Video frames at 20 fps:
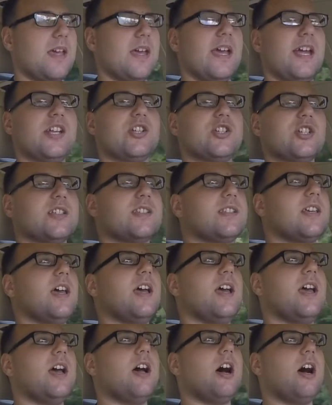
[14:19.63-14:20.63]
and just
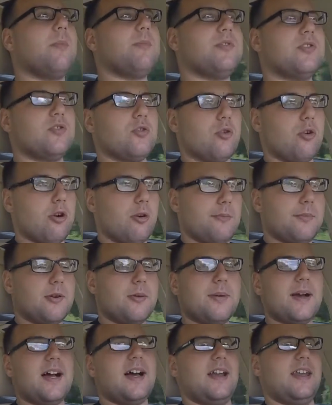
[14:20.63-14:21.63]
absorb
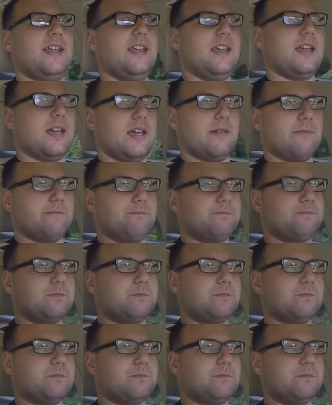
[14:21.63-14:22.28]
your body in.